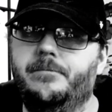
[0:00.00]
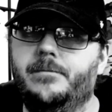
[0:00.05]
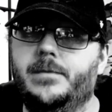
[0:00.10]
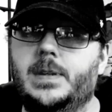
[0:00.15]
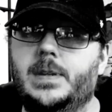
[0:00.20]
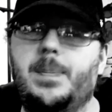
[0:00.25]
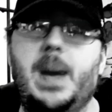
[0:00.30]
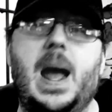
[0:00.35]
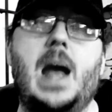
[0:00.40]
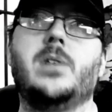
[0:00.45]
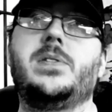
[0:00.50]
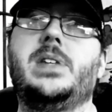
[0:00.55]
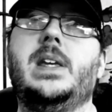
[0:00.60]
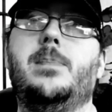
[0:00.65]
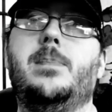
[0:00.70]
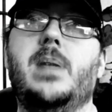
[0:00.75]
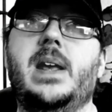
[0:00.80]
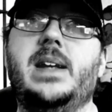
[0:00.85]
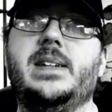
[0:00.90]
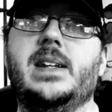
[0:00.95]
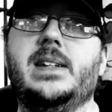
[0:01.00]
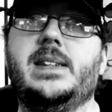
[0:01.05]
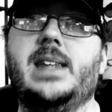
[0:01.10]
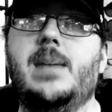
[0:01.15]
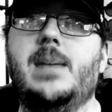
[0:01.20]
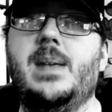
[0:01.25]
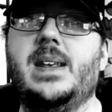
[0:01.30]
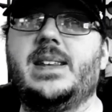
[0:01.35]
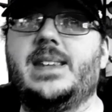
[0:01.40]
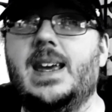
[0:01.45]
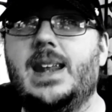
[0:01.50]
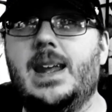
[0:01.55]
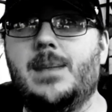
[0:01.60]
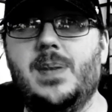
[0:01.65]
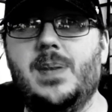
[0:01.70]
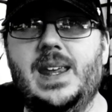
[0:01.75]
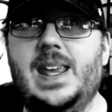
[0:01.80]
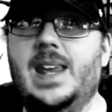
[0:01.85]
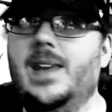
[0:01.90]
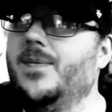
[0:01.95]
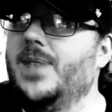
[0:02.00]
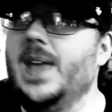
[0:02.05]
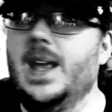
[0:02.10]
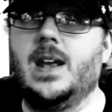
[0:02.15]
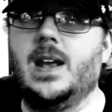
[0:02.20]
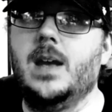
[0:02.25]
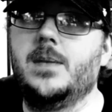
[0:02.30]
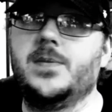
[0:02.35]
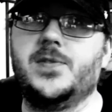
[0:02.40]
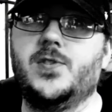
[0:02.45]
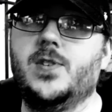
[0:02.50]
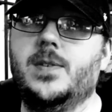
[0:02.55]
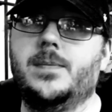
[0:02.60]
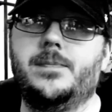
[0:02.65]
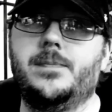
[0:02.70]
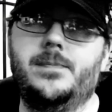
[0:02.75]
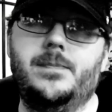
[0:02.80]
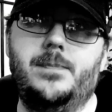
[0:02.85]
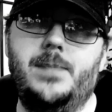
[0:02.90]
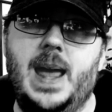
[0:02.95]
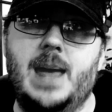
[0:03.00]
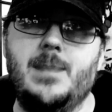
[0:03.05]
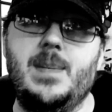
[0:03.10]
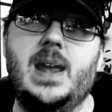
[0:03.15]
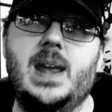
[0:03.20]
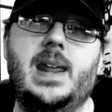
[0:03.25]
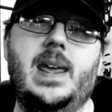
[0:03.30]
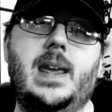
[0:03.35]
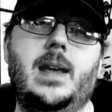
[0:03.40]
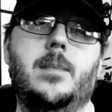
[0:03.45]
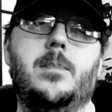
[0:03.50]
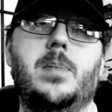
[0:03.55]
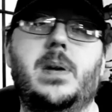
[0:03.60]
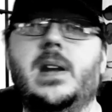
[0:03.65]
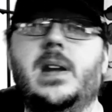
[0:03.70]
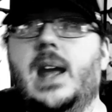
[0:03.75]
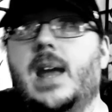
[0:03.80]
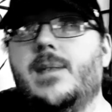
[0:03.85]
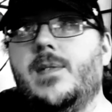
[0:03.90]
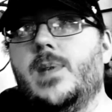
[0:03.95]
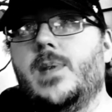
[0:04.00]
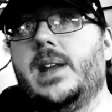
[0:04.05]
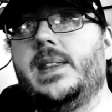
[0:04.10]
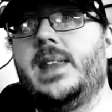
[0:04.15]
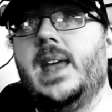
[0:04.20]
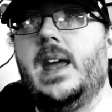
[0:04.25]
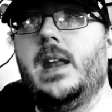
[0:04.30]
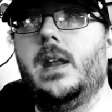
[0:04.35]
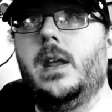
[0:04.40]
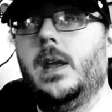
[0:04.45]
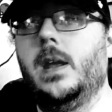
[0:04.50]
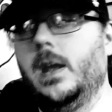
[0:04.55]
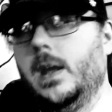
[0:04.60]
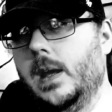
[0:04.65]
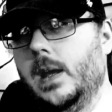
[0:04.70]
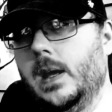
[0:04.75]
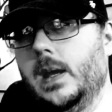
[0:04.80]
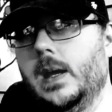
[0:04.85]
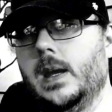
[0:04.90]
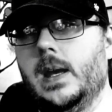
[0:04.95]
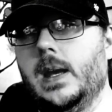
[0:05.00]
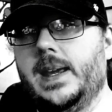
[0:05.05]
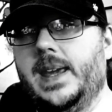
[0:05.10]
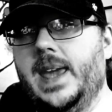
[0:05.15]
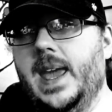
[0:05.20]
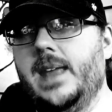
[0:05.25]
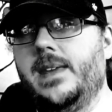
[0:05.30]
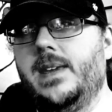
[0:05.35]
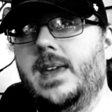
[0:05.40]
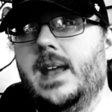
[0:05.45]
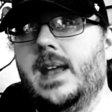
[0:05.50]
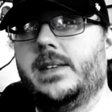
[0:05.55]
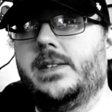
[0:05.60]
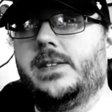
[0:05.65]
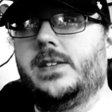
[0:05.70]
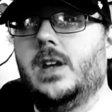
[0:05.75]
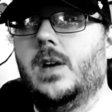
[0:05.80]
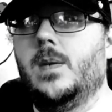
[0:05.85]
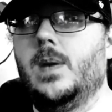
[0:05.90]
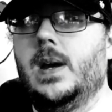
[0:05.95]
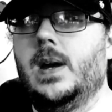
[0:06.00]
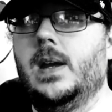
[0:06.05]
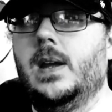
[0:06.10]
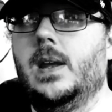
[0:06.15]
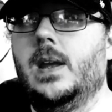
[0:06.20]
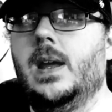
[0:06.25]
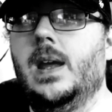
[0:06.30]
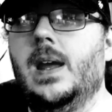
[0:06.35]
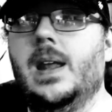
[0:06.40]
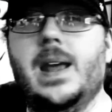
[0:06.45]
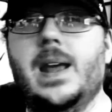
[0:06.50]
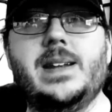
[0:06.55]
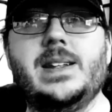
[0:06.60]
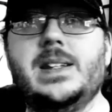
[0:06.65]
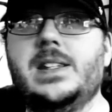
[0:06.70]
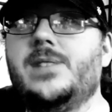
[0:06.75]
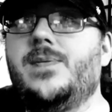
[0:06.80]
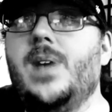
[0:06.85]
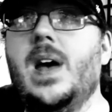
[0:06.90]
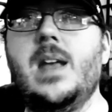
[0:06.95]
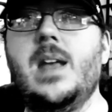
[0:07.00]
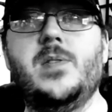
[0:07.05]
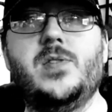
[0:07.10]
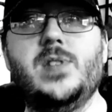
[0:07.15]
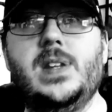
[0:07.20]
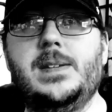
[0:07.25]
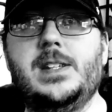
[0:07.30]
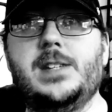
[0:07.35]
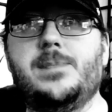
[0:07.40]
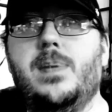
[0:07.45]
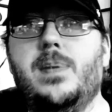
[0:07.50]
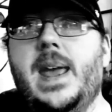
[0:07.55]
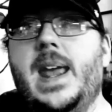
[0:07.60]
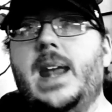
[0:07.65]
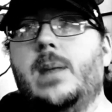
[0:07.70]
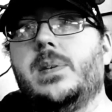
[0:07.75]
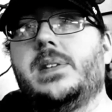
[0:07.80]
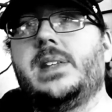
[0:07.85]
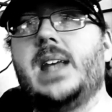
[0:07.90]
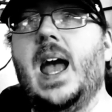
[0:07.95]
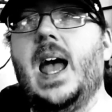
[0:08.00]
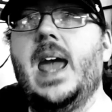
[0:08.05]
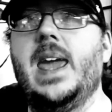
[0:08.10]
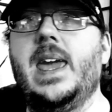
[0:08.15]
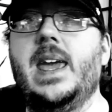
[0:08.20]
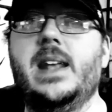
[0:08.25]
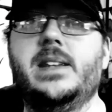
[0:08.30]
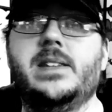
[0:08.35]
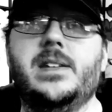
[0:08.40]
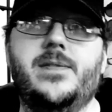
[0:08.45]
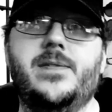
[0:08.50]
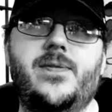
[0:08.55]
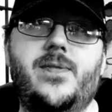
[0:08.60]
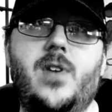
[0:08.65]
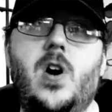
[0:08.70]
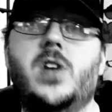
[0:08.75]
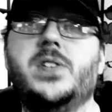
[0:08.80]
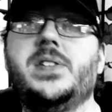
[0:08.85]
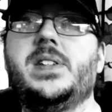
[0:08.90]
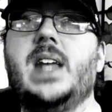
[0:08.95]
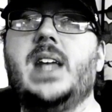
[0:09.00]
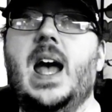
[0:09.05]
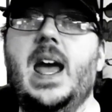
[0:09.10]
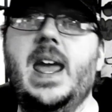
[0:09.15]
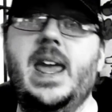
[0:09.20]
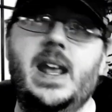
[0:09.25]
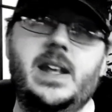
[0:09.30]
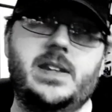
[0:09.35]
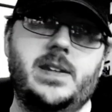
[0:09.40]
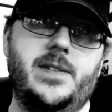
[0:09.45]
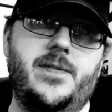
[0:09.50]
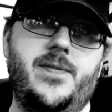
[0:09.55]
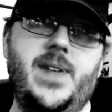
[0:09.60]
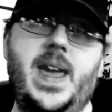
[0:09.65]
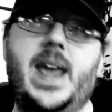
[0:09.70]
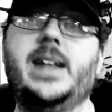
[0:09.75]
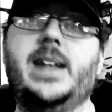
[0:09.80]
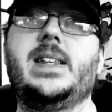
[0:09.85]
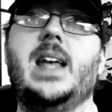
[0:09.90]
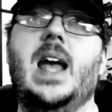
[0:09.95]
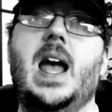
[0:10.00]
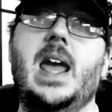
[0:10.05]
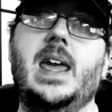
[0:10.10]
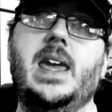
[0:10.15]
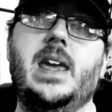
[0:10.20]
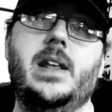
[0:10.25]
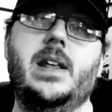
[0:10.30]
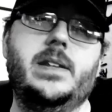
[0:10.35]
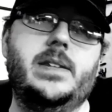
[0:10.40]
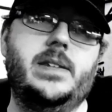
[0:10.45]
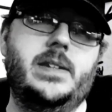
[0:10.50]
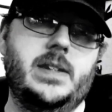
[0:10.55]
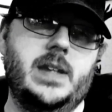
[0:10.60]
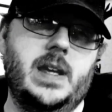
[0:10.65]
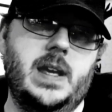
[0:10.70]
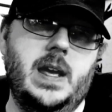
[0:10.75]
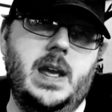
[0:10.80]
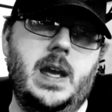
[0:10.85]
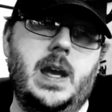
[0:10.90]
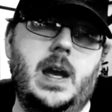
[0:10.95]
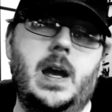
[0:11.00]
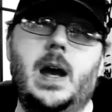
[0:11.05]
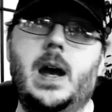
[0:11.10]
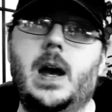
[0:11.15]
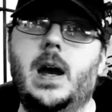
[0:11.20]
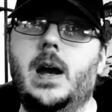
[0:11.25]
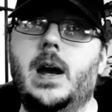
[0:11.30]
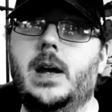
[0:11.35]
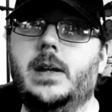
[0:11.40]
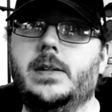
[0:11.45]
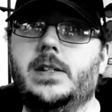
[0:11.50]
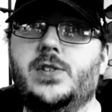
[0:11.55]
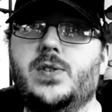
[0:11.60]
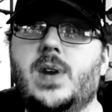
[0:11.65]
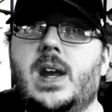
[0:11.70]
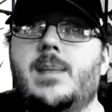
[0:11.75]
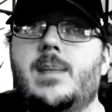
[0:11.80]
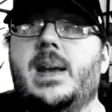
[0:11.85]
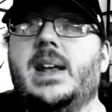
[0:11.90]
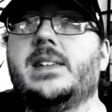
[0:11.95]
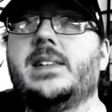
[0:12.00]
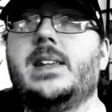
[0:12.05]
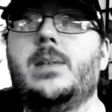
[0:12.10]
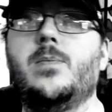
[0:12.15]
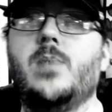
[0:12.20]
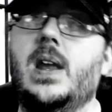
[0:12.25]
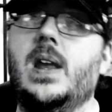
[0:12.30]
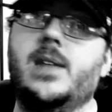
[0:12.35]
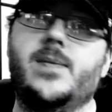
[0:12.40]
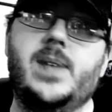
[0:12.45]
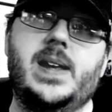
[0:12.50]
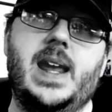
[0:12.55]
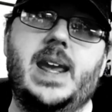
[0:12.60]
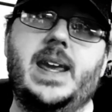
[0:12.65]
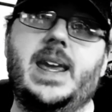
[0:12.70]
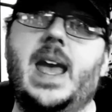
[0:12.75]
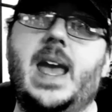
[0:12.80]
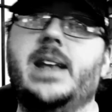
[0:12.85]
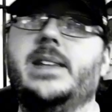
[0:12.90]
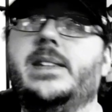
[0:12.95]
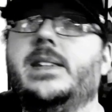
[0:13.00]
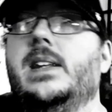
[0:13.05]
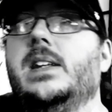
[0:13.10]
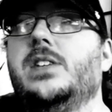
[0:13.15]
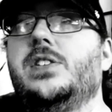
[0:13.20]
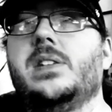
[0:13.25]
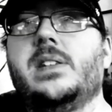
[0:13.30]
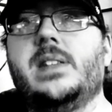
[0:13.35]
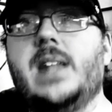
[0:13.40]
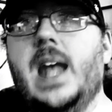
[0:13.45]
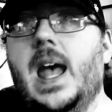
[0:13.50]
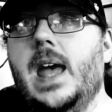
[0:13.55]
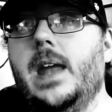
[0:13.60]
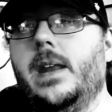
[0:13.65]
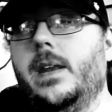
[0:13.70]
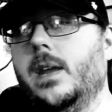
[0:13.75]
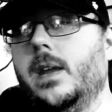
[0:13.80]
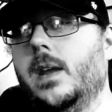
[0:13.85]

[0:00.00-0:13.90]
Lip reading: bounty placed on Damian's head, I believe that comes from Batman Inc., but I haven't read that again yet. So, like I said, this volume is really just plagued with tie-ins and false tie-ins and fake tie-ins to try to make it seem relevant, I guess. And it's just not.